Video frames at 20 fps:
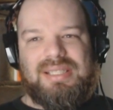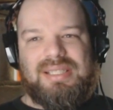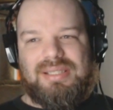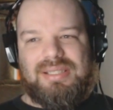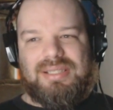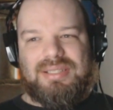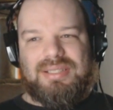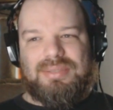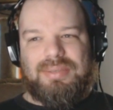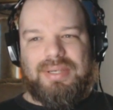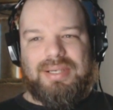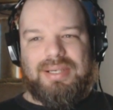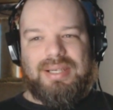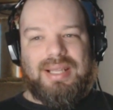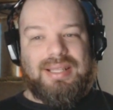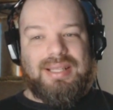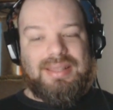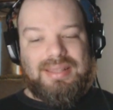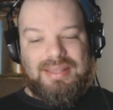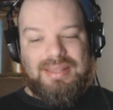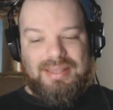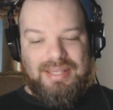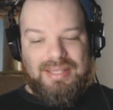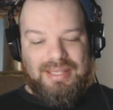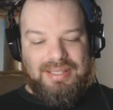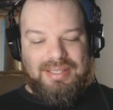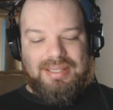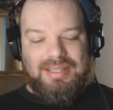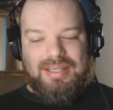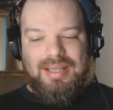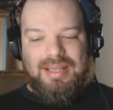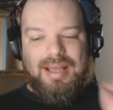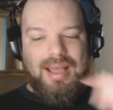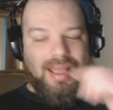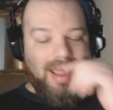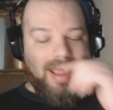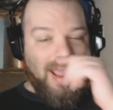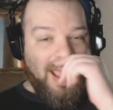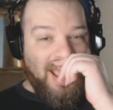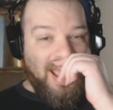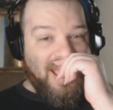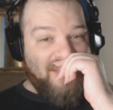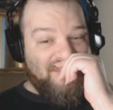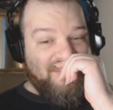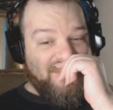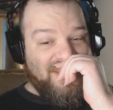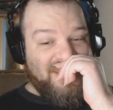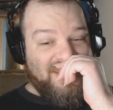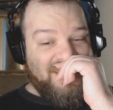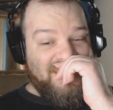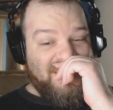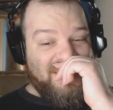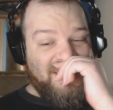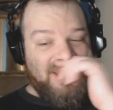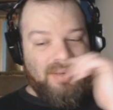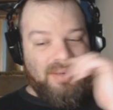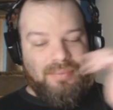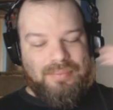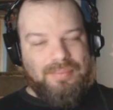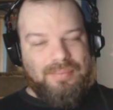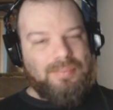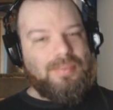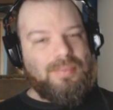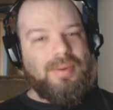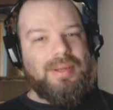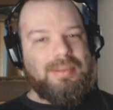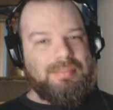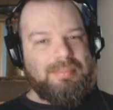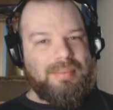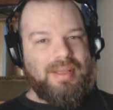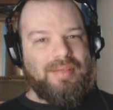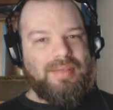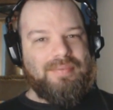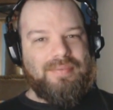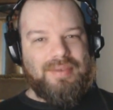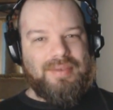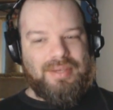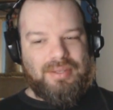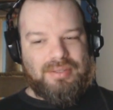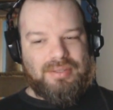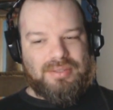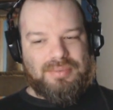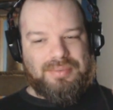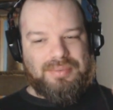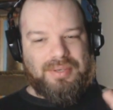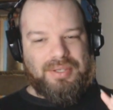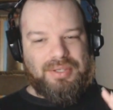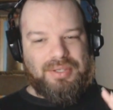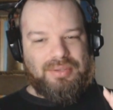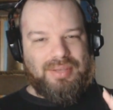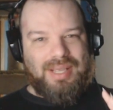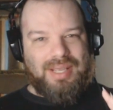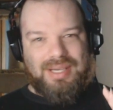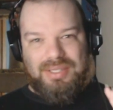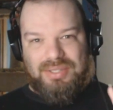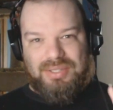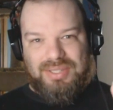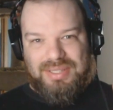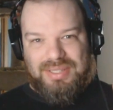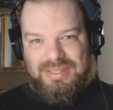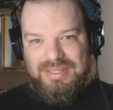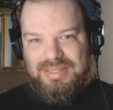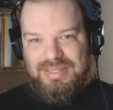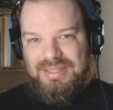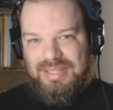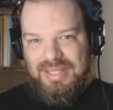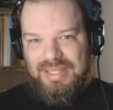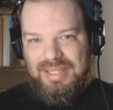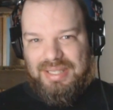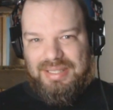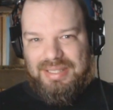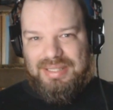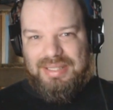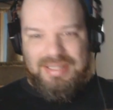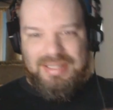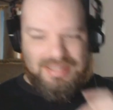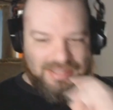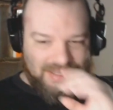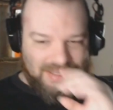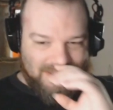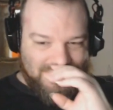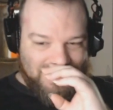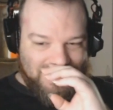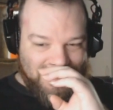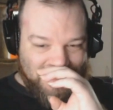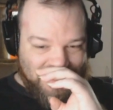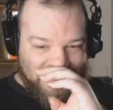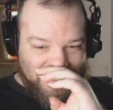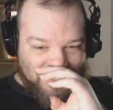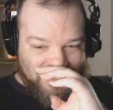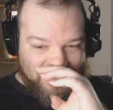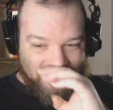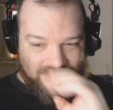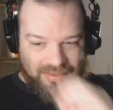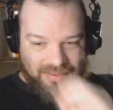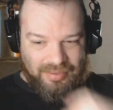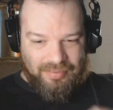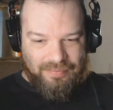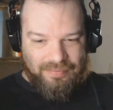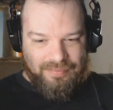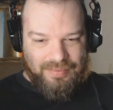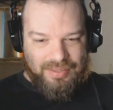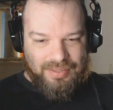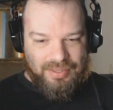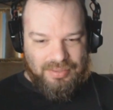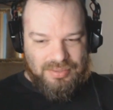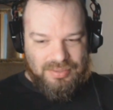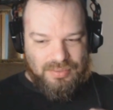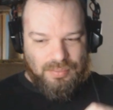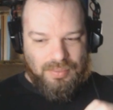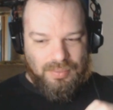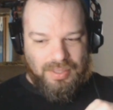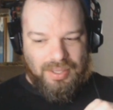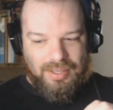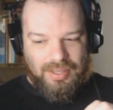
It looks weird. I think I have it in one of my videos where you actually see it. It's in the earlier videos